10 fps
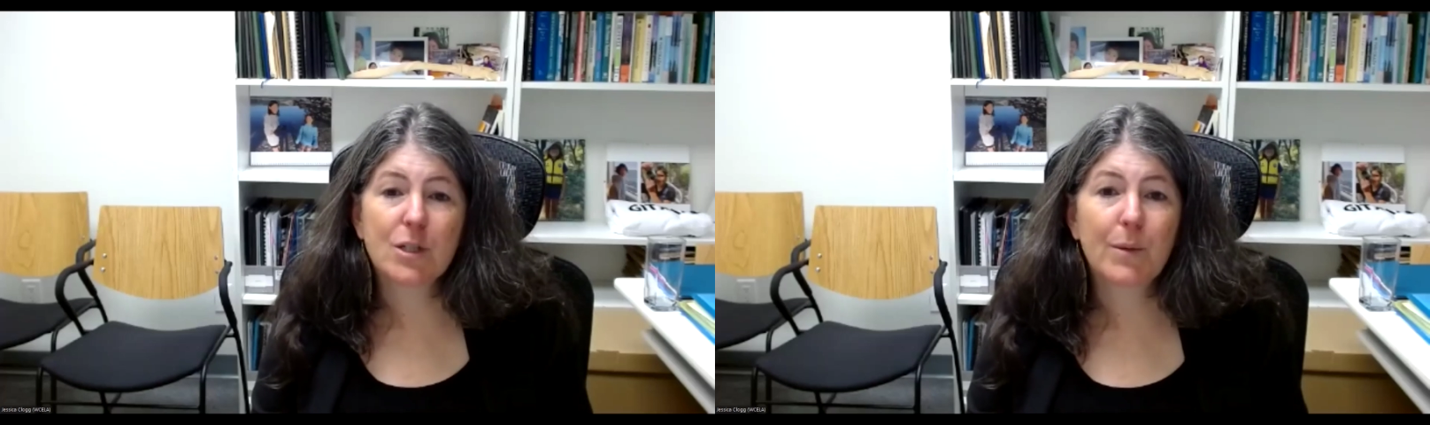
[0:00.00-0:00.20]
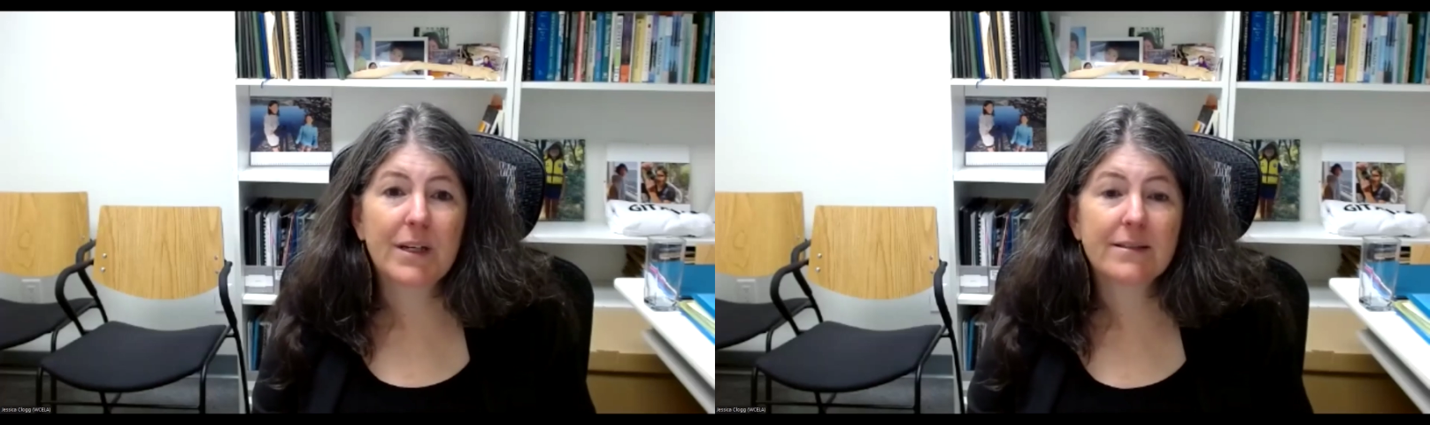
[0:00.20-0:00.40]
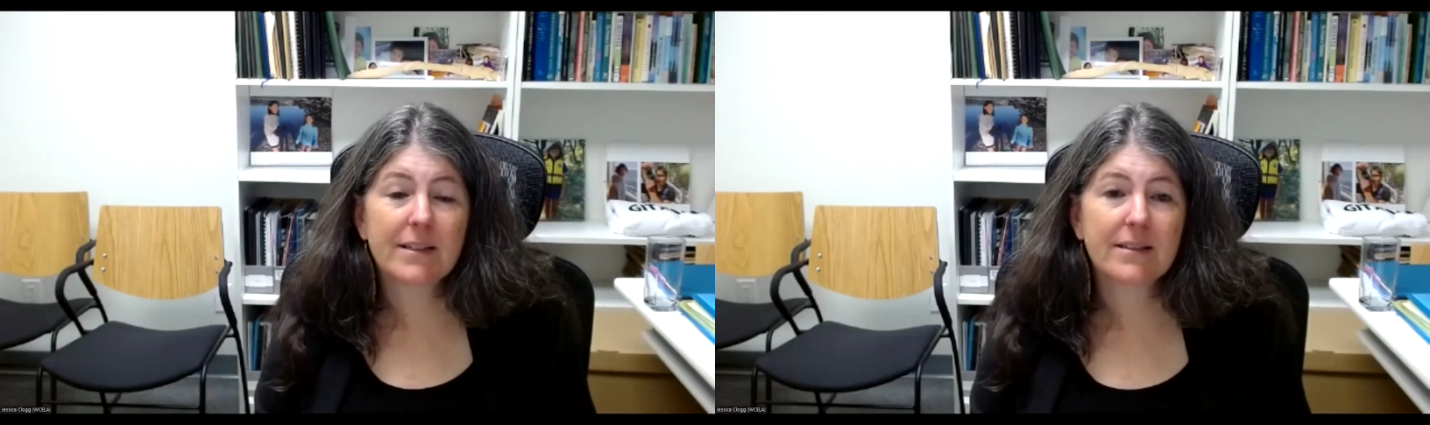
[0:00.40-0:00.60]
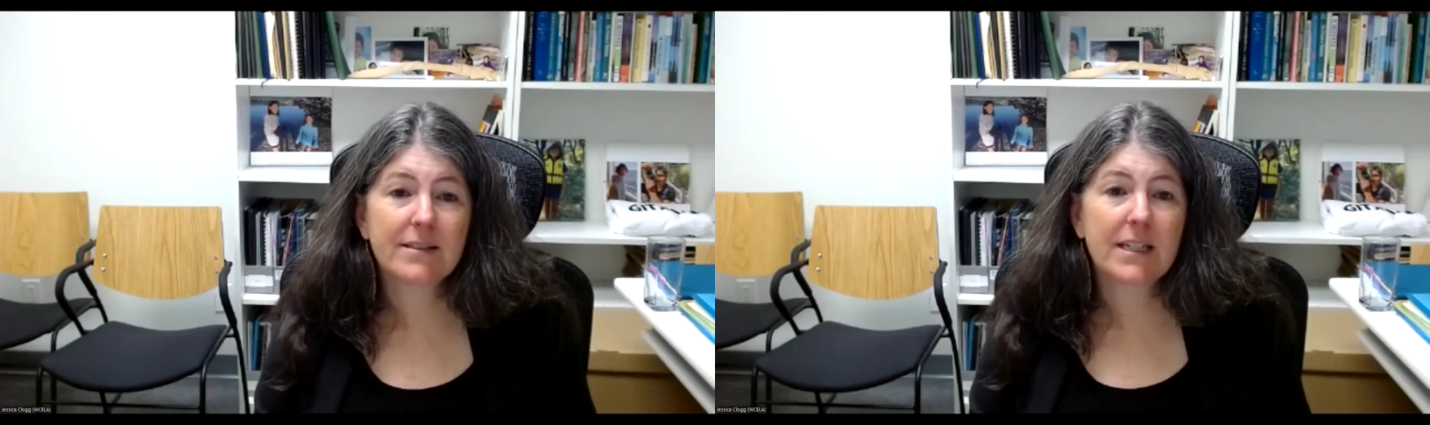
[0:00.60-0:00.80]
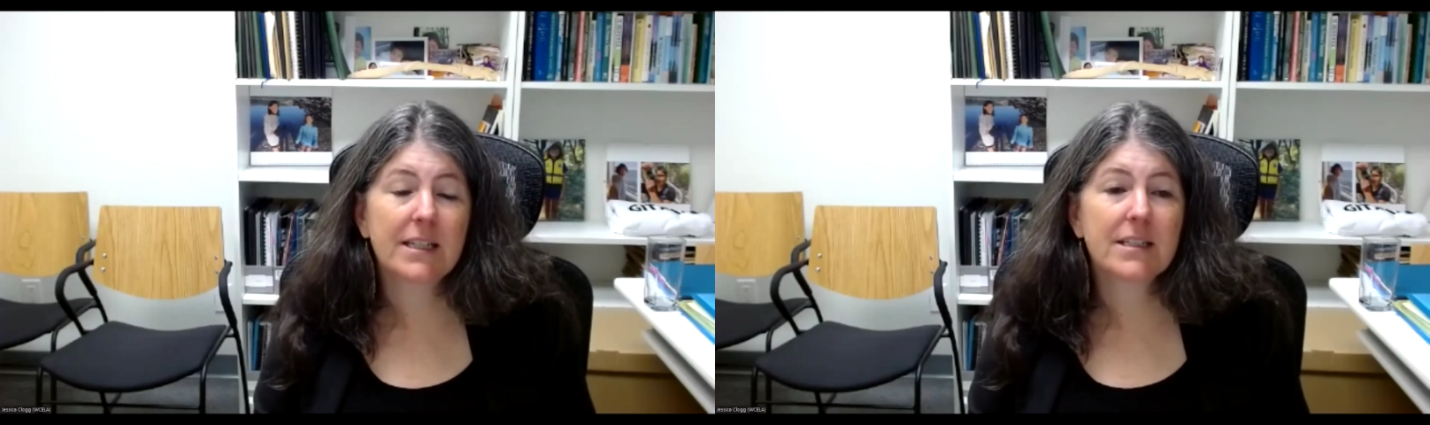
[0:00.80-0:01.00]

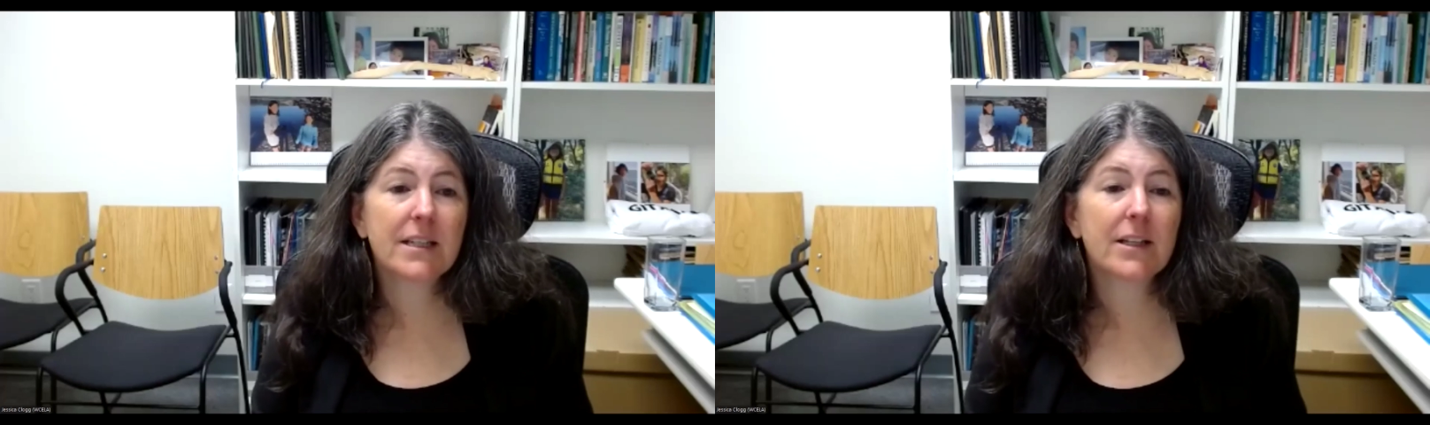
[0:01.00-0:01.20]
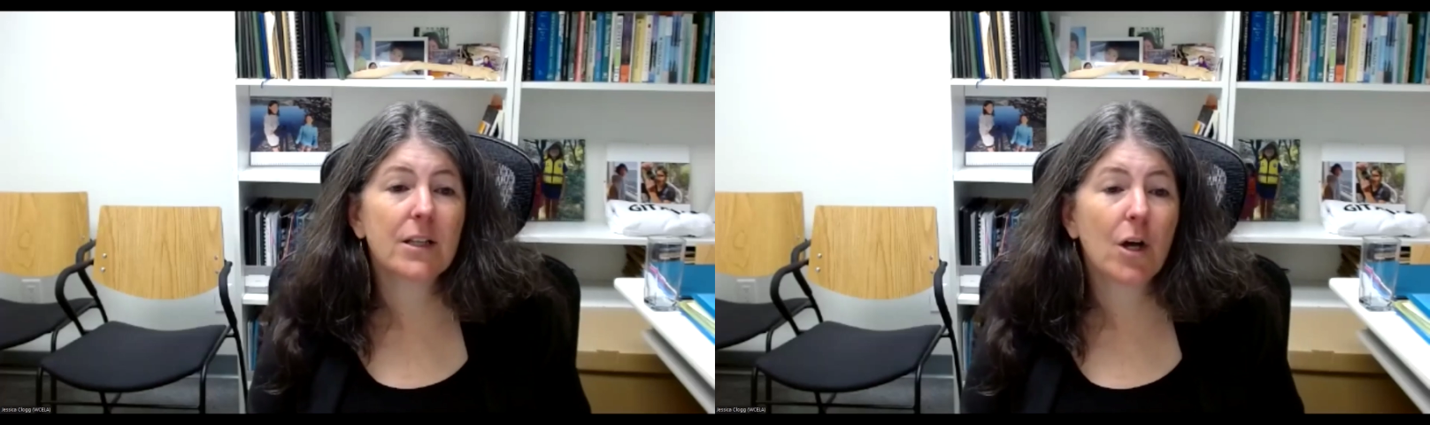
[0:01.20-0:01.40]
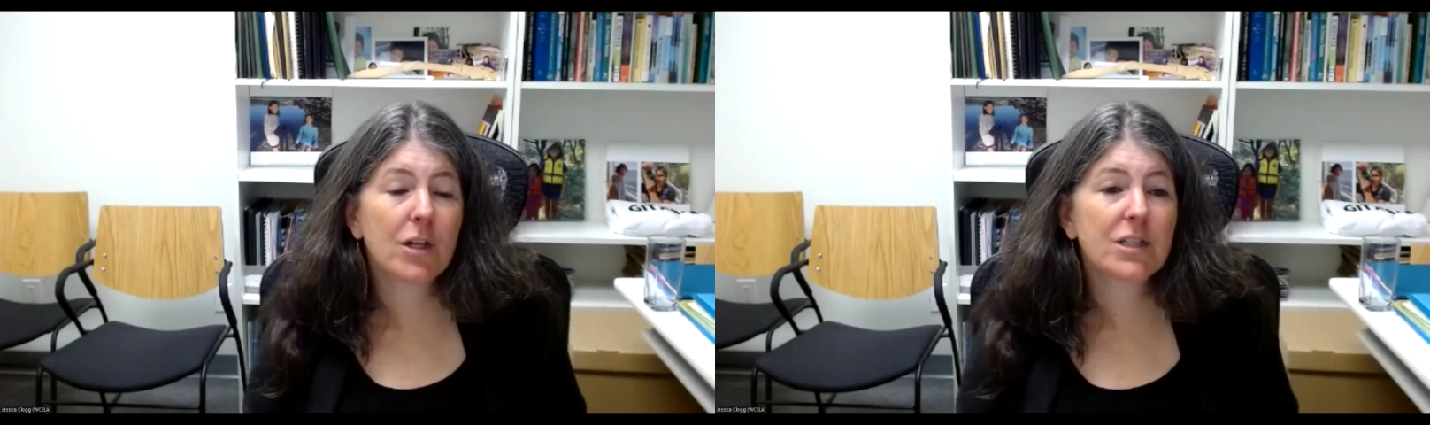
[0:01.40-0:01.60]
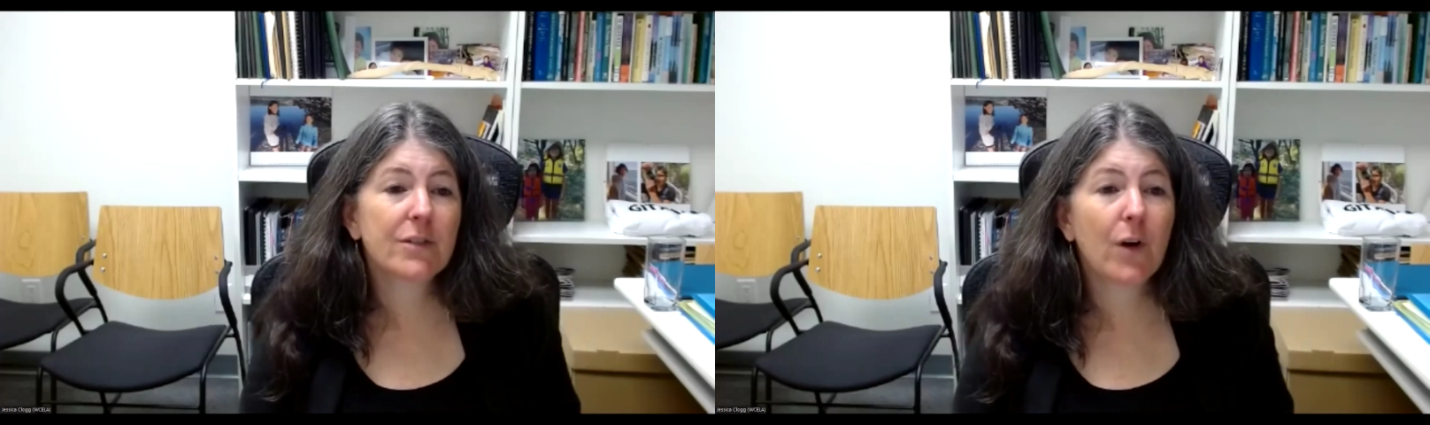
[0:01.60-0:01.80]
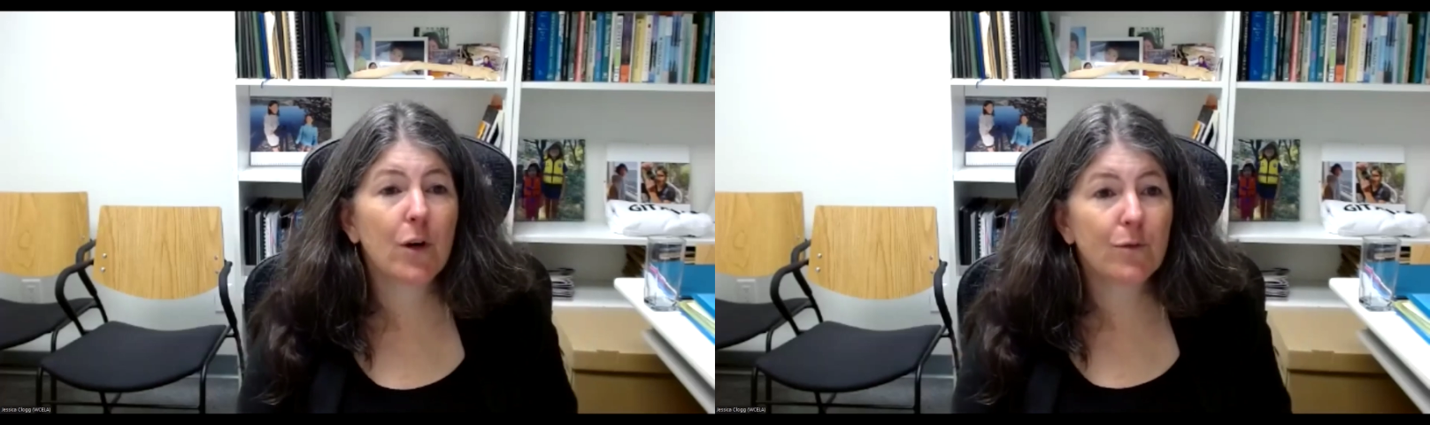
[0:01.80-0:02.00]
2016 to the launch
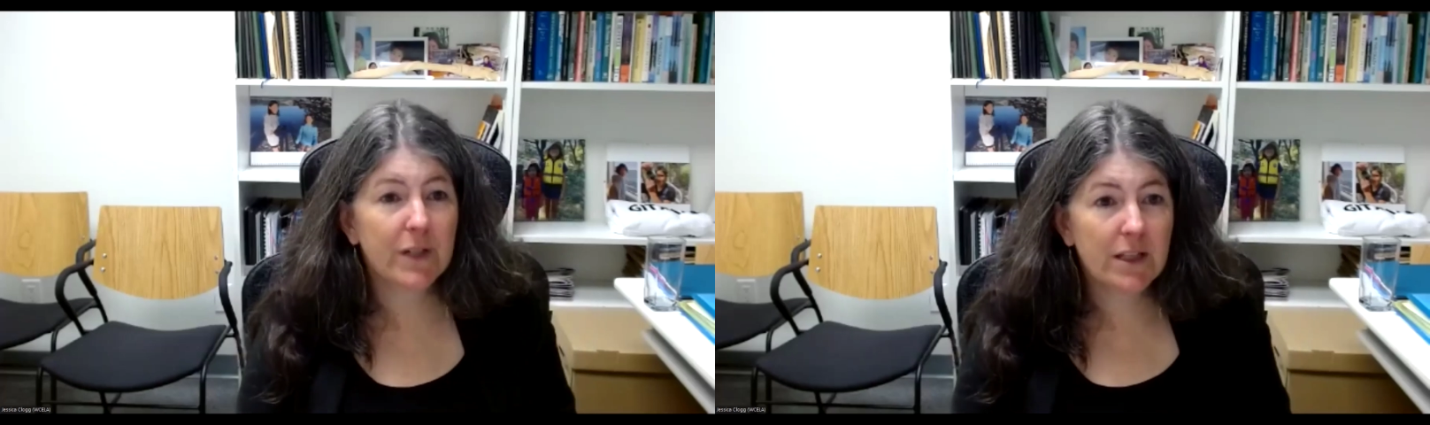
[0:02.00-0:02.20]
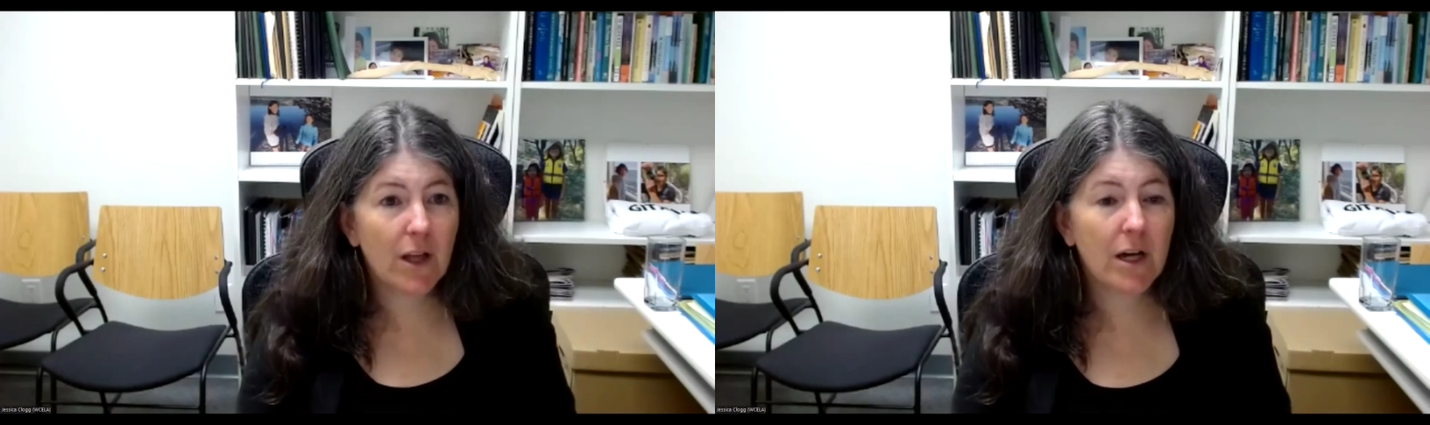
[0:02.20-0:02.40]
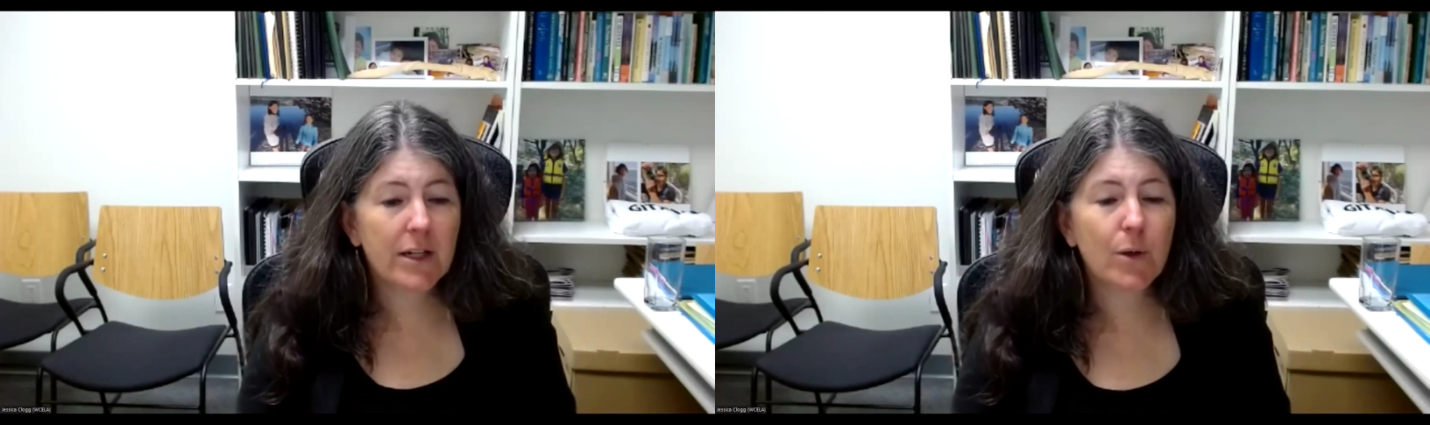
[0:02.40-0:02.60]
of our RELAW,